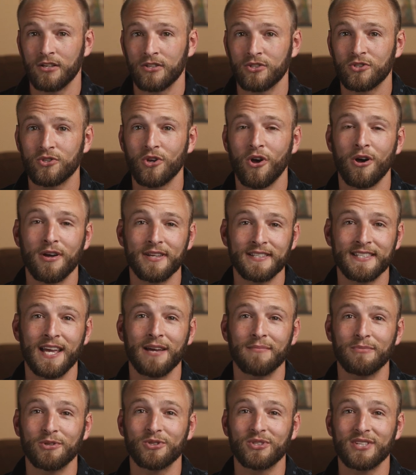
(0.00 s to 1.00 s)

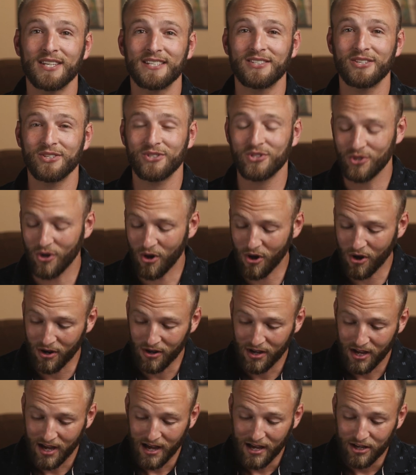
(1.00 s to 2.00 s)
Samuel says to
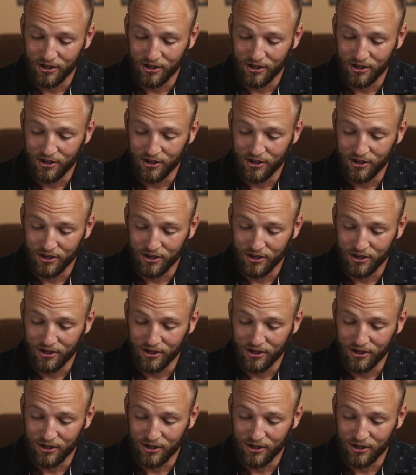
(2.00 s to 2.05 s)
Saul,